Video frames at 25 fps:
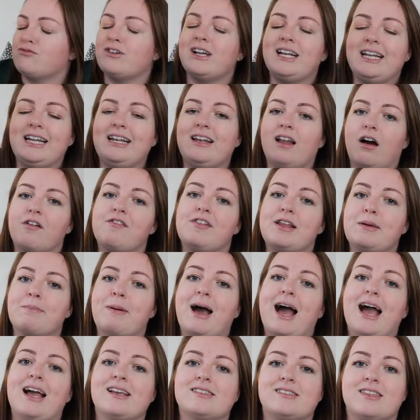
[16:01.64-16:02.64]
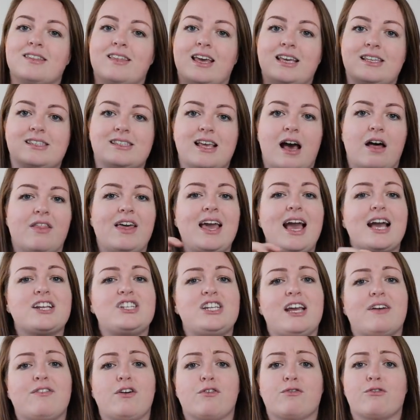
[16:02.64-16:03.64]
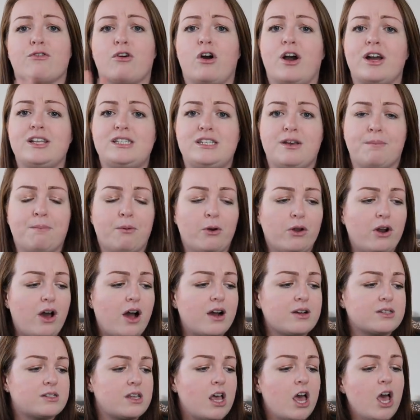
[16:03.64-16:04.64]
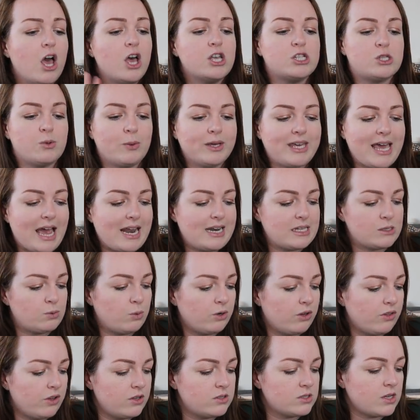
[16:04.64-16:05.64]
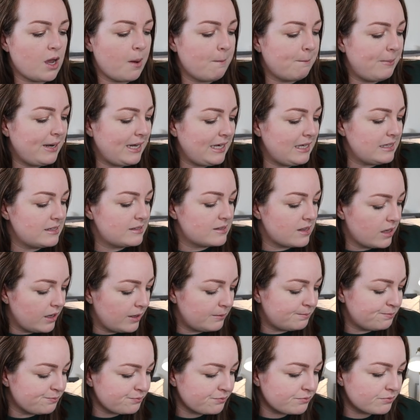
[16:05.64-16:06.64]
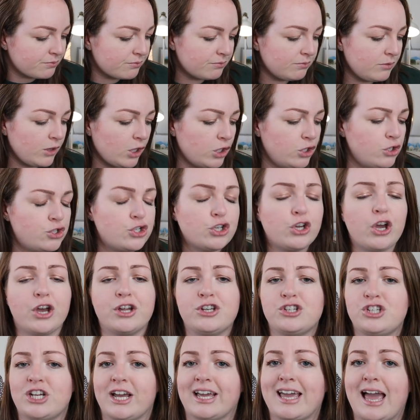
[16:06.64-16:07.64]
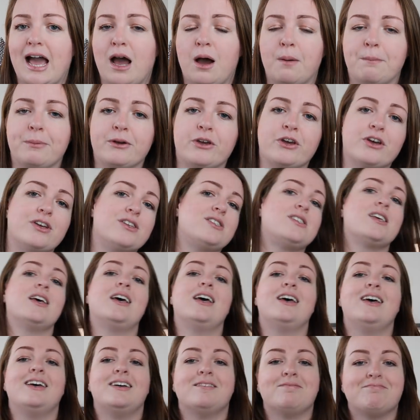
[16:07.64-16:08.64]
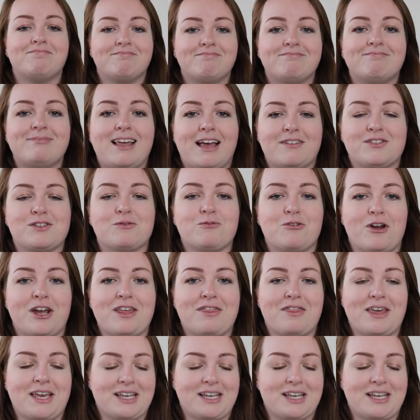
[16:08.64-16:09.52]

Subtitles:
Really lovely bags that they sell. They actually have a variety of products. So again, it's one of those companies that you should go and check out because they have some great